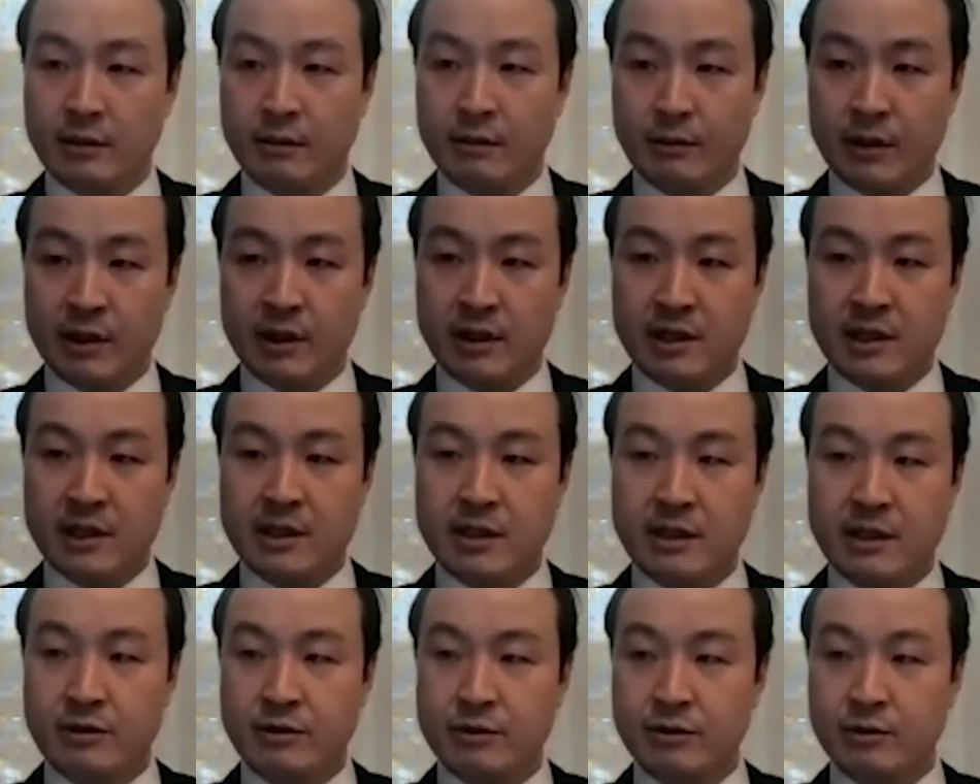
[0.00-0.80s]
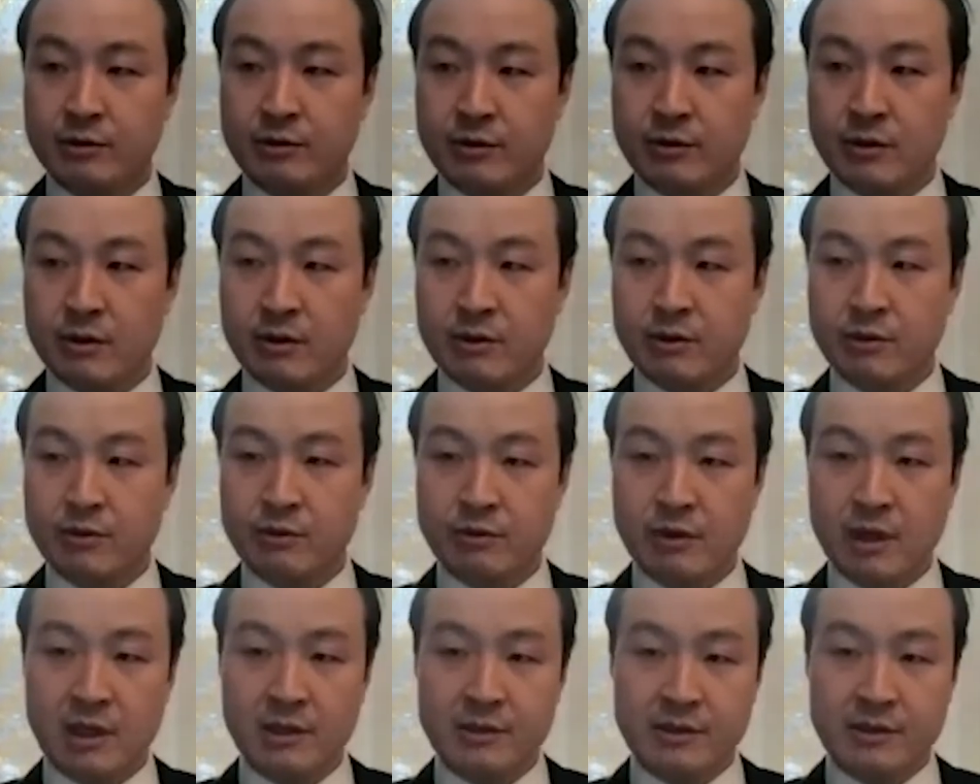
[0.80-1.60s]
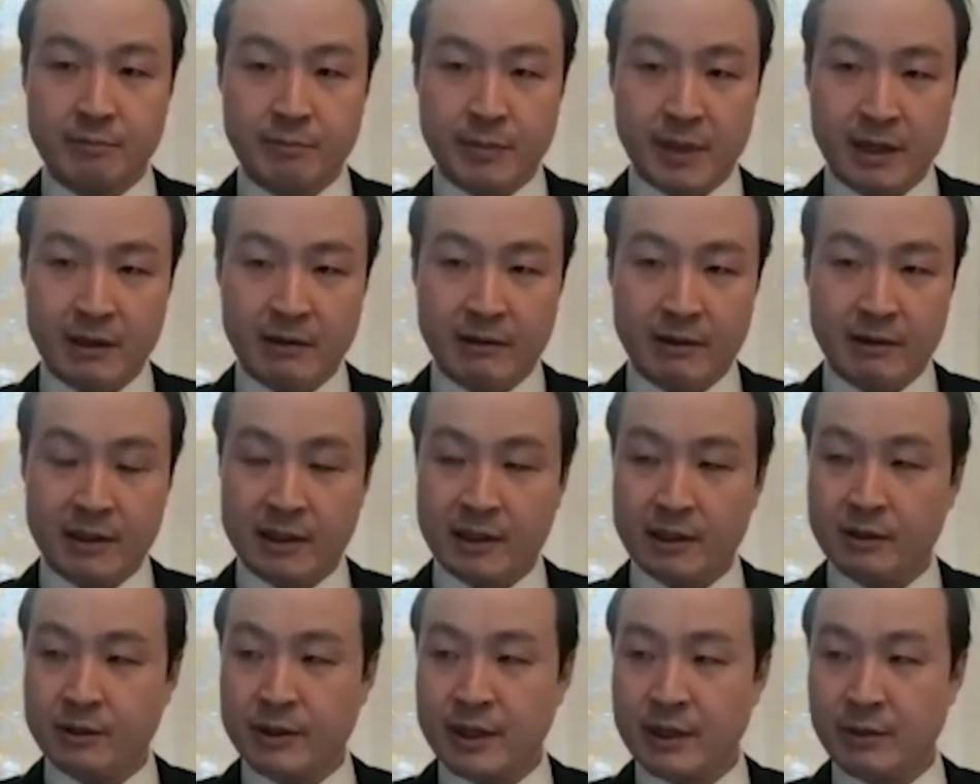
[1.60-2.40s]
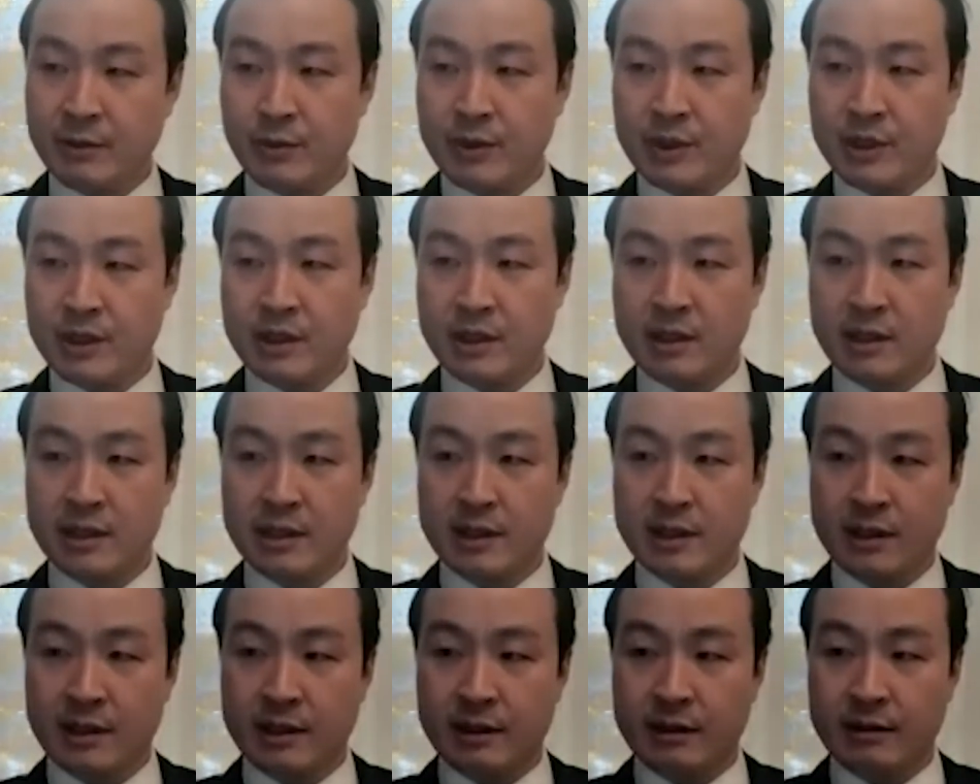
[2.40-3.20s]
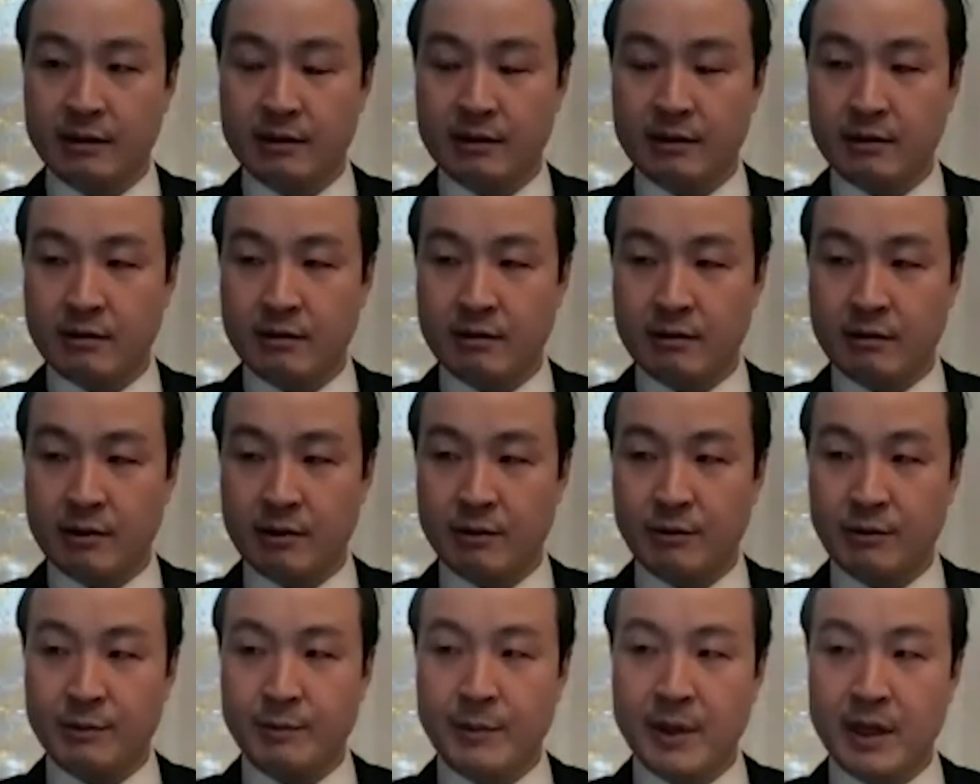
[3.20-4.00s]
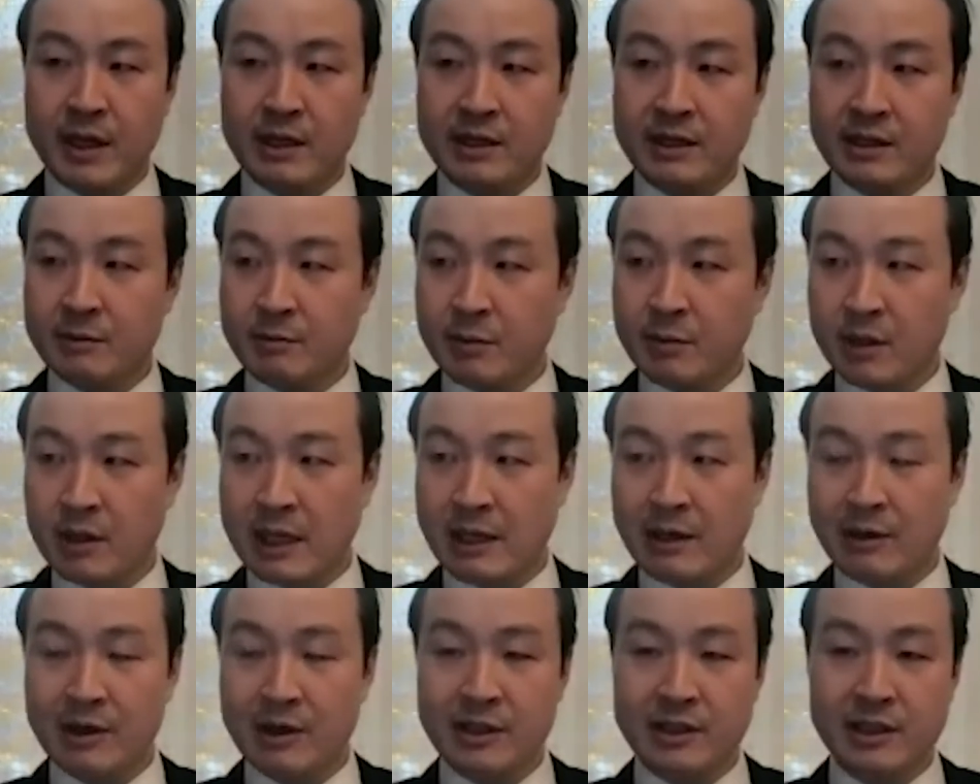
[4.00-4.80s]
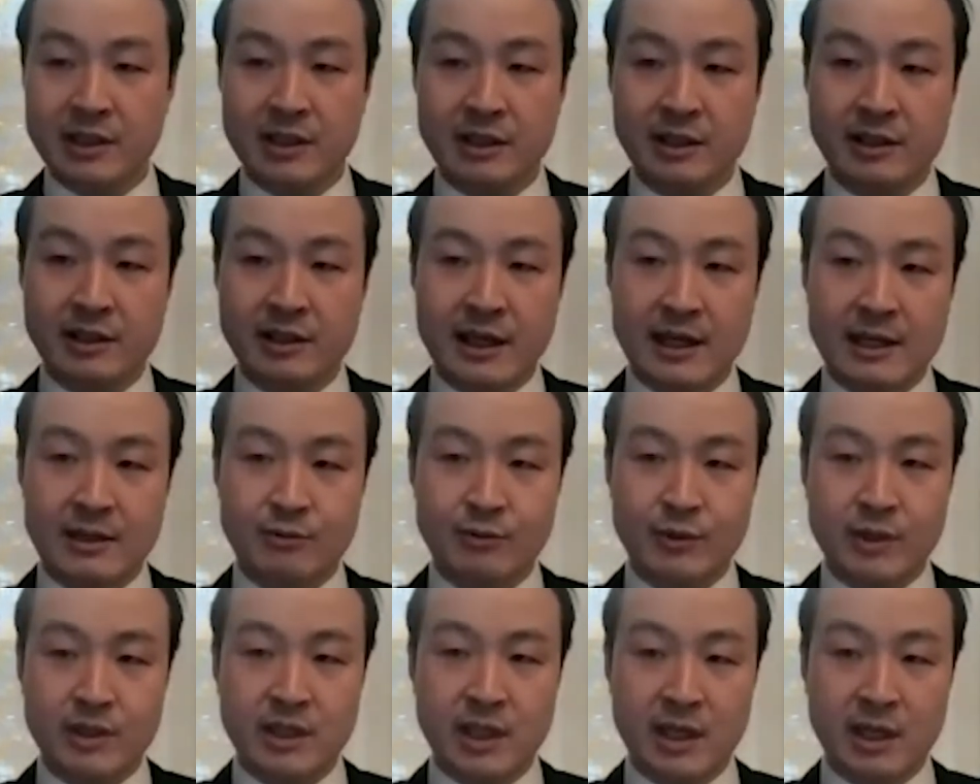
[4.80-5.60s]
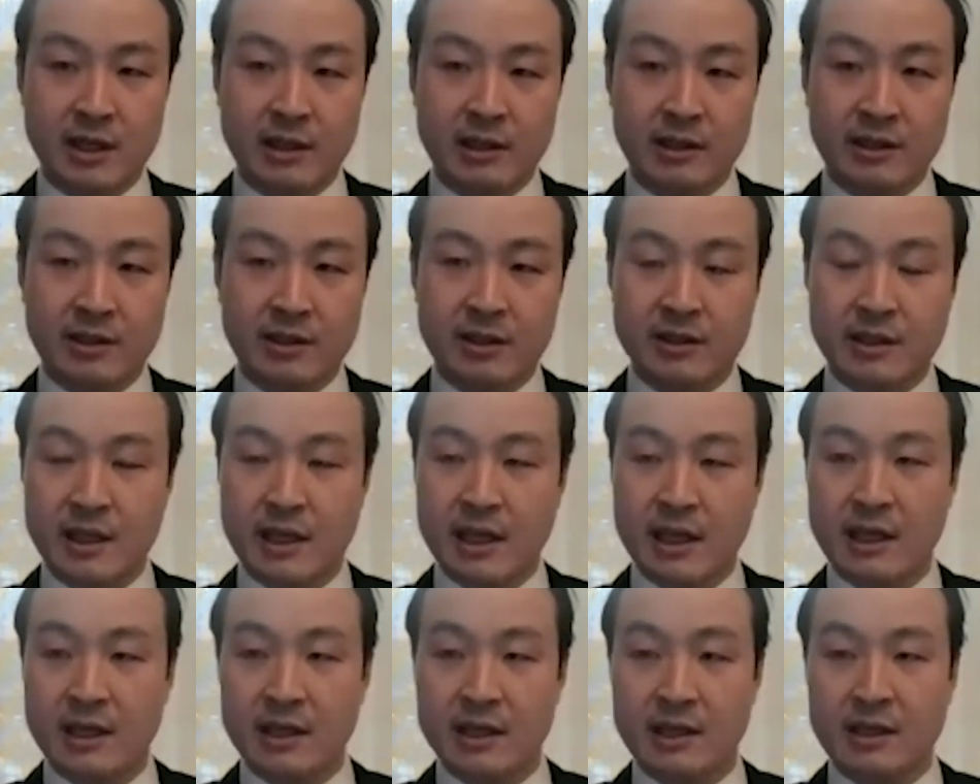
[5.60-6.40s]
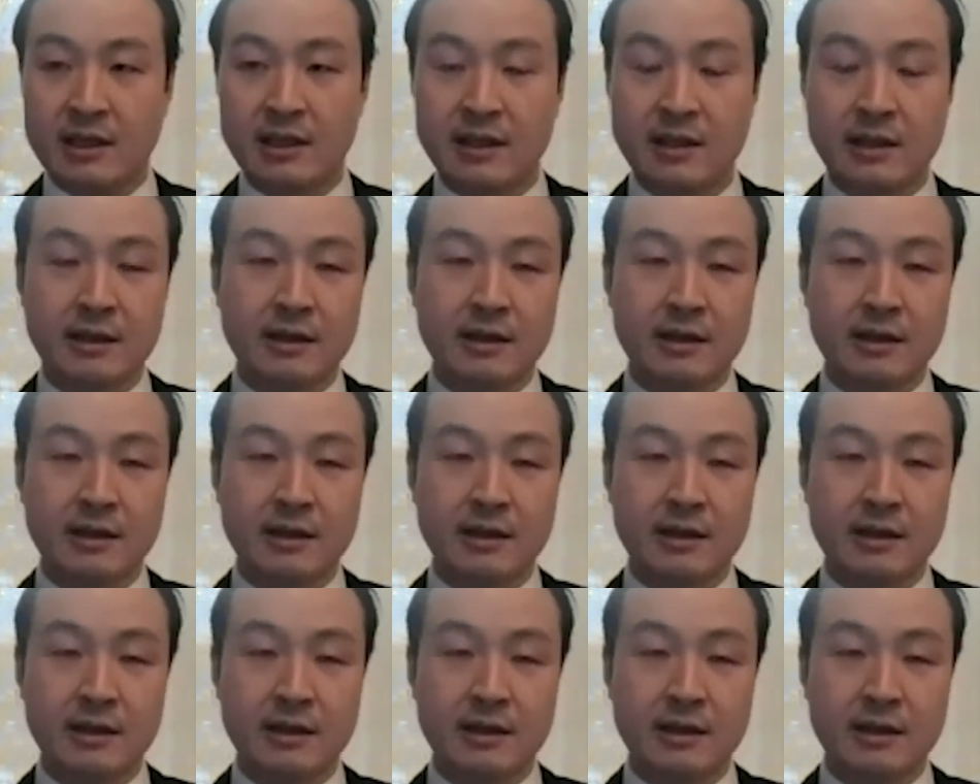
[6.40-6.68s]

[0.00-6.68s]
We did the two trials in parallel, and we thought there were many similarities as we targeted a